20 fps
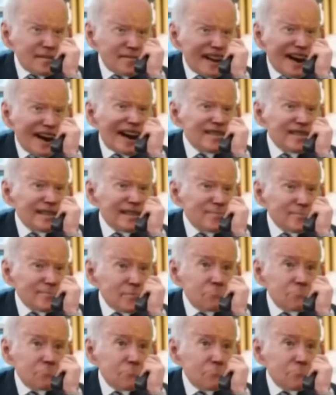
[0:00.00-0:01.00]
Is there more
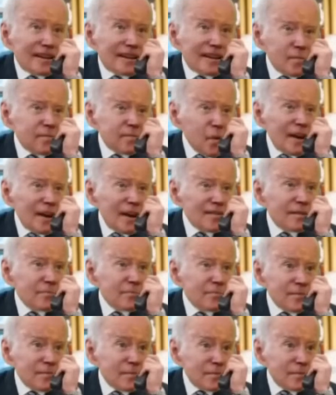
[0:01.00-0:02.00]
than one kidnapper?
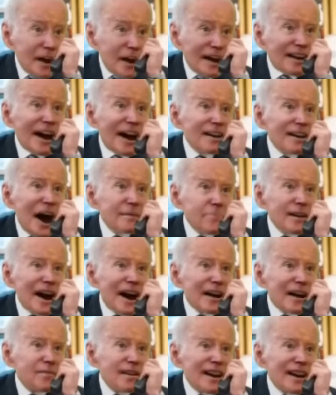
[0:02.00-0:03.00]
Oh yeah, there's lots of them.